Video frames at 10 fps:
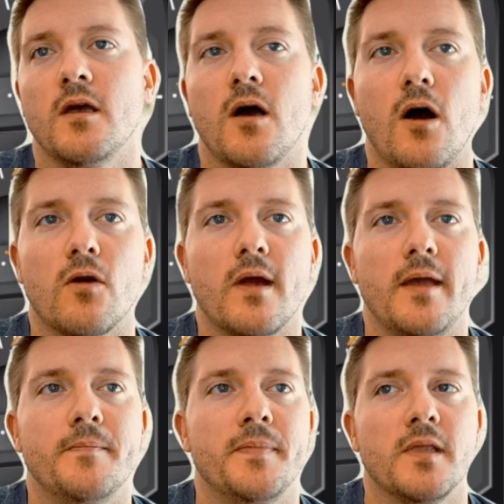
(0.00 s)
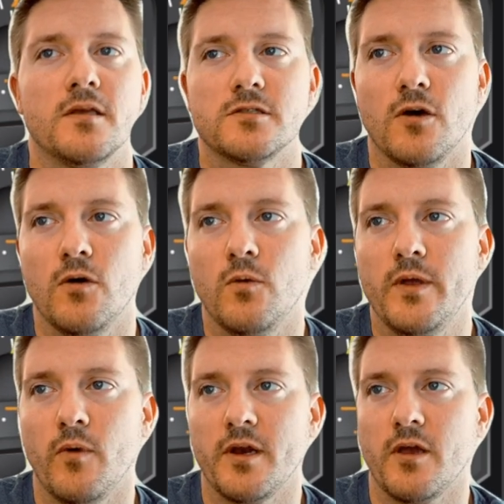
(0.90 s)
All right, so we
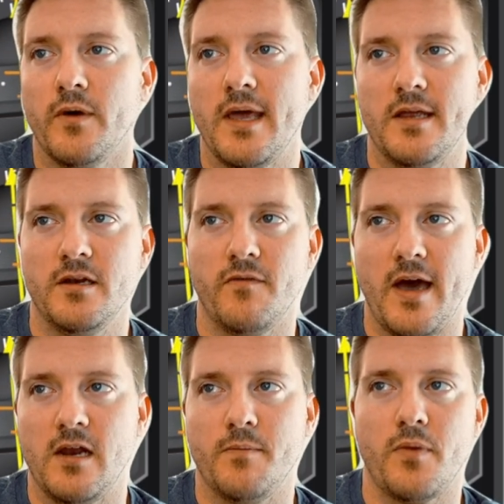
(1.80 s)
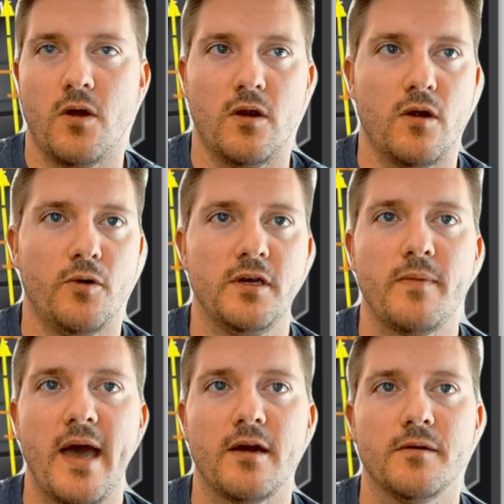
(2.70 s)
want to go ahead and divide up our holding
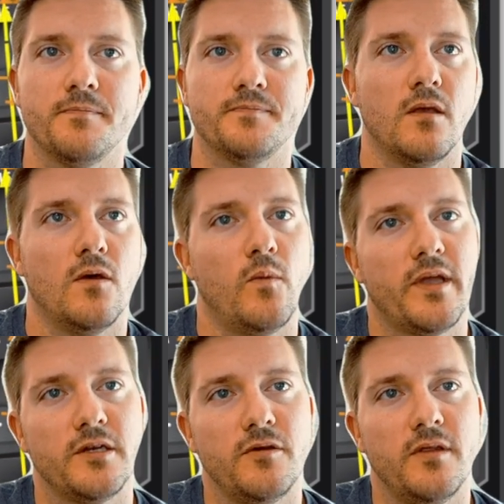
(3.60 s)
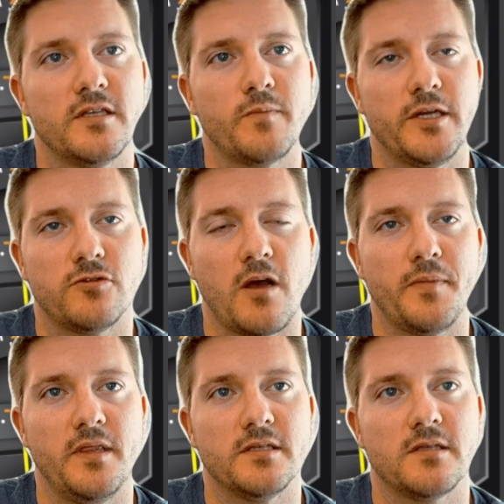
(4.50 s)
pattern. We can do this by dropping
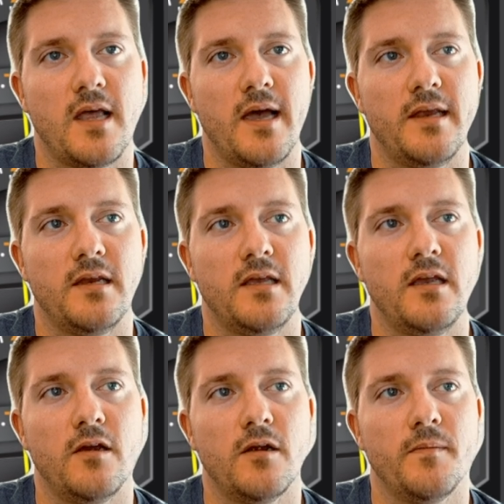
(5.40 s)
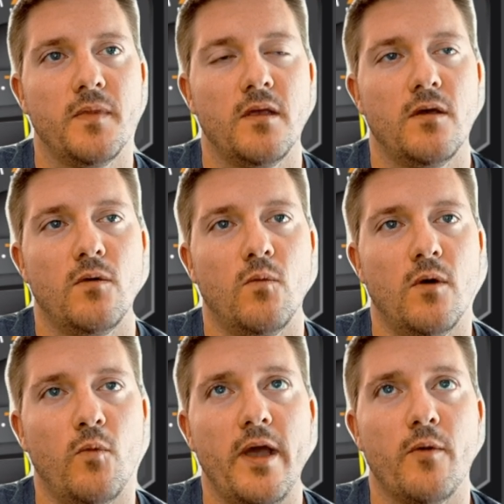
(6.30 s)
this line here. One
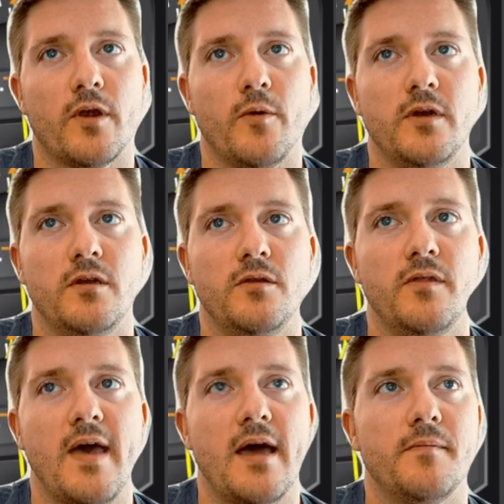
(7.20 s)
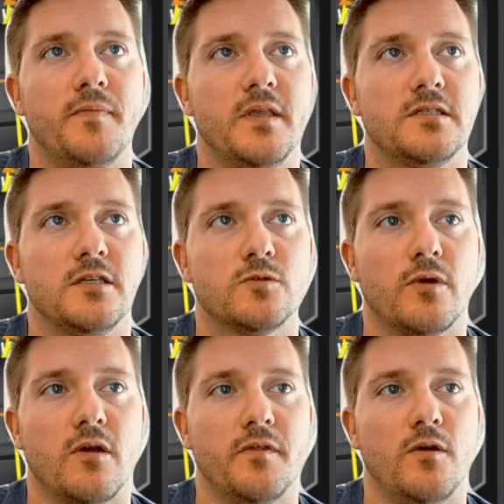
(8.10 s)
way we're going to do that is, since we're
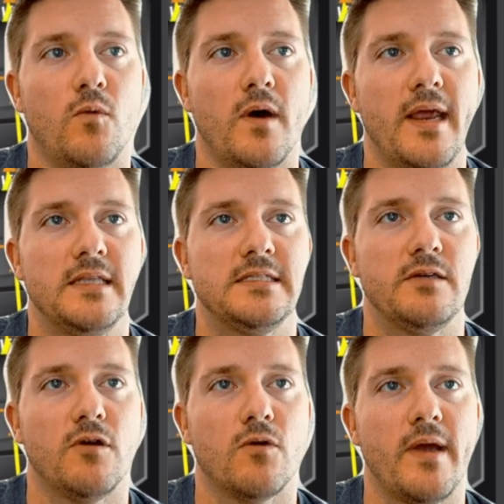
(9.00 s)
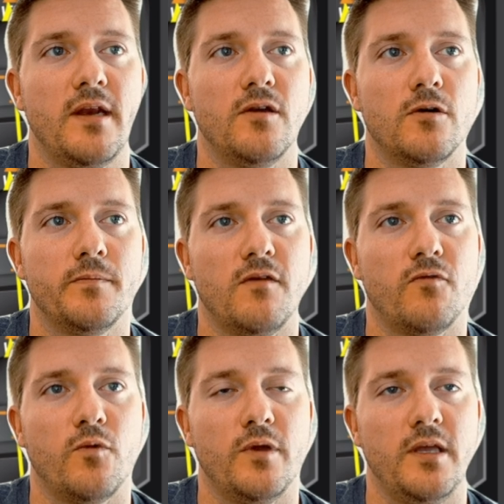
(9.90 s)
on the 180 radial,
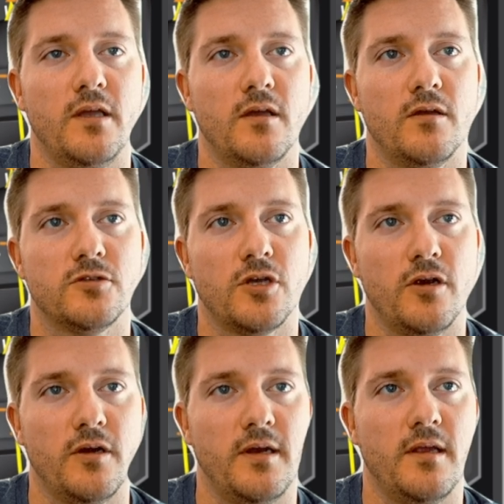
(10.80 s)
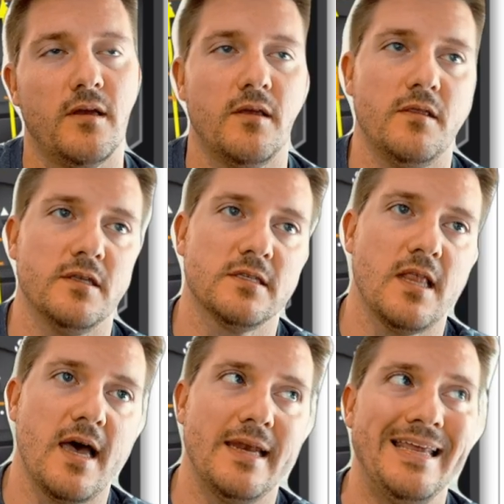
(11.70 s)
we turn this
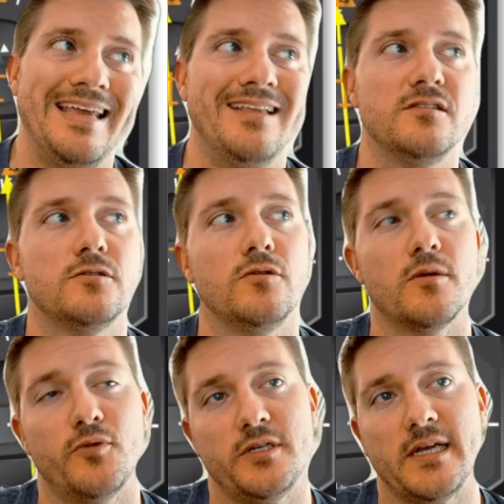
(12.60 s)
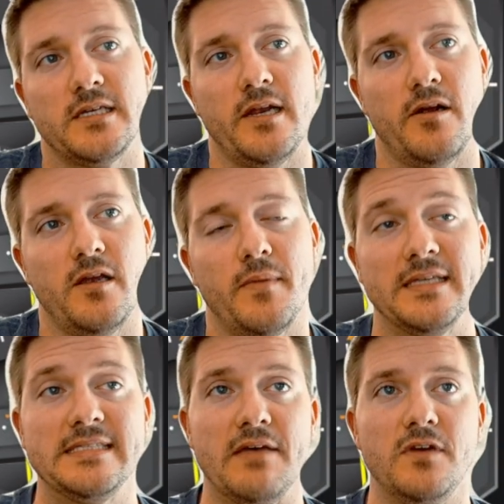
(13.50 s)
line into the protected area by
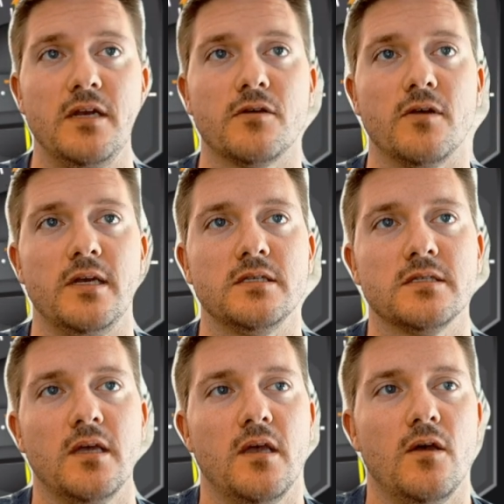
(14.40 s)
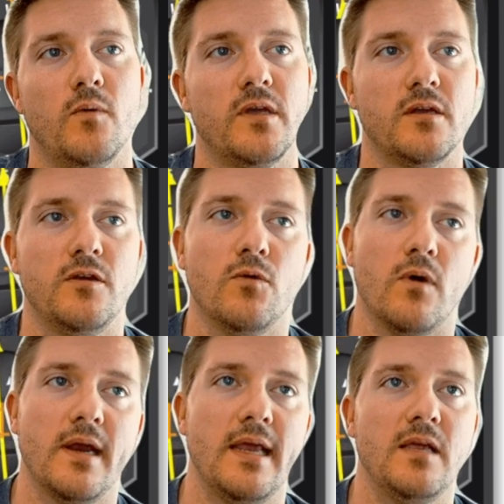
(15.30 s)
70 degrees. We can do
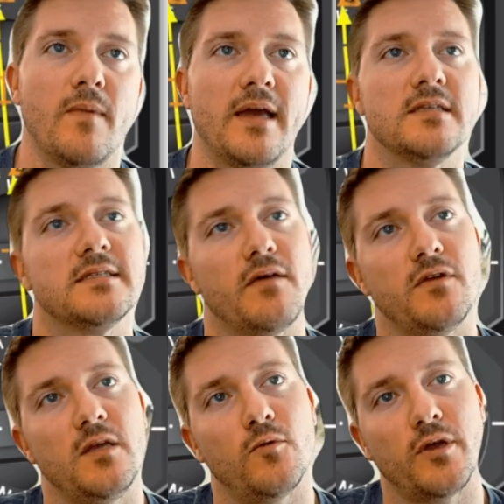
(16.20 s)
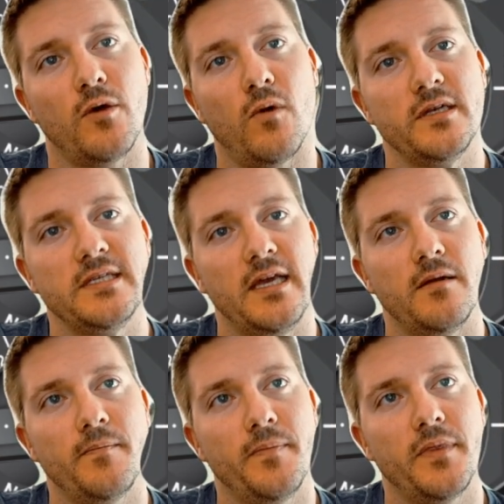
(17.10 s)
180 minus 70 and we'll get
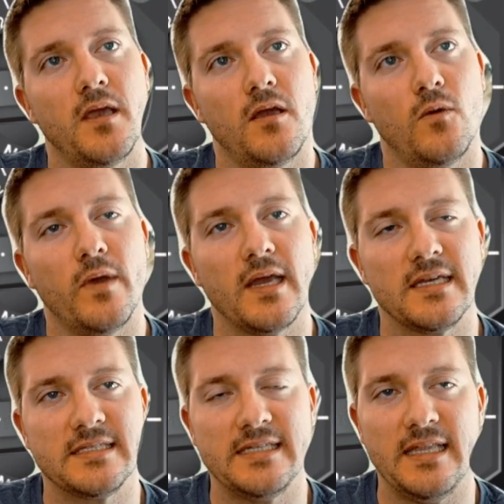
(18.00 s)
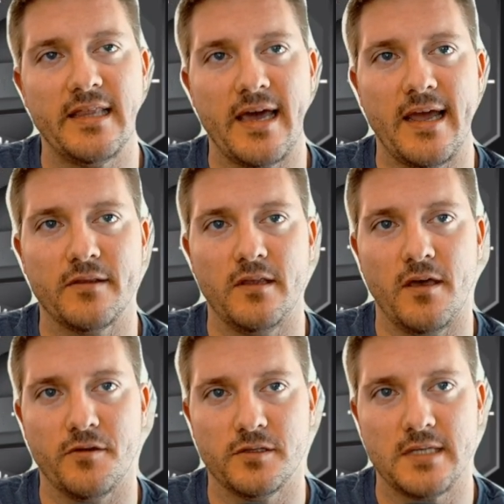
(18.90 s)
110. We can extend that out the
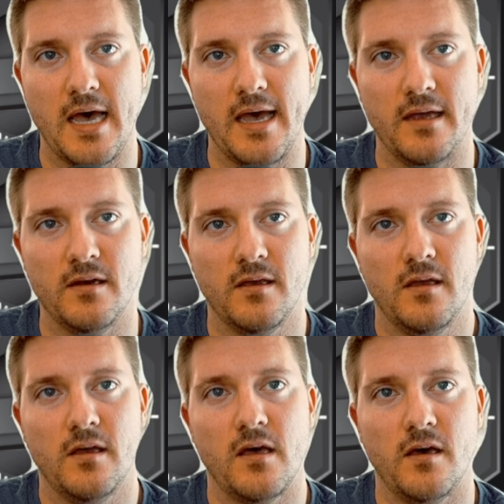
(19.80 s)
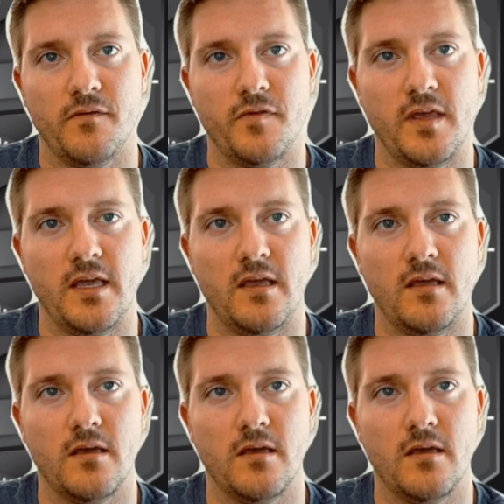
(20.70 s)
other side of the